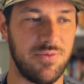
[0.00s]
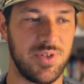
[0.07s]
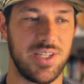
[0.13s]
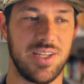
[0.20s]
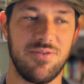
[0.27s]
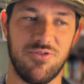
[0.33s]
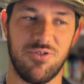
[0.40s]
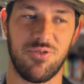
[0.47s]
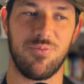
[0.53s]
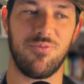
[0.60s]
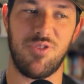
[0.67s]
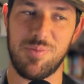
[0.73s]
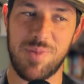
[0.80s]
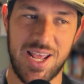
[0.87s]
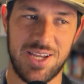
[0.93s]
We did
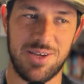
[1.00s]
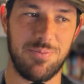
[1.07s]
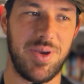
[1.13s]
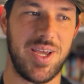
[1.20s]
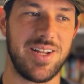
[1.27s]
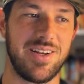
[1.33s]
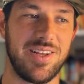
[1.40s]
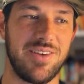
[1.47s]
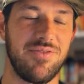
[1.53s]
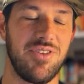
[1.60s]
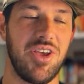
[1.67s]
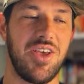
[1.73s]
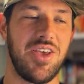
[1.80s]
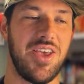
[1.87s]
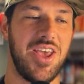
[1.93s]
remain competitive.
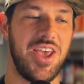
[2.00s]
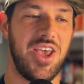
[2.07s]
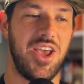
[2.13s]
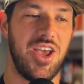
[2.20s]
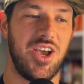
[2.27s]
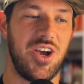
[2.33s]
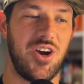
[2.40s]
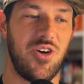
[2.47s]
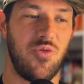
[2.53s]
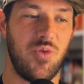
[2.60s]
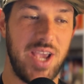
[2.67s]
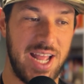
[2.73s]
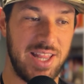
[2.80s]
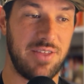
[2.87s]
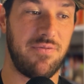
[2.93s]

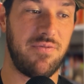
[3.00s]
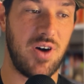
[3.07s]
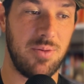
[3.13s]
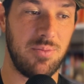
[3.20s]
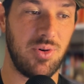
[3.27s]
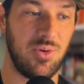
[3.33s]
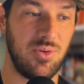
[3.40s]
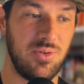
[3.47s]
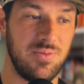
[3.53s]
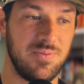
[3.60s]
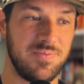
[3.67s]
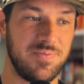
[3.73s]
We had the fumble.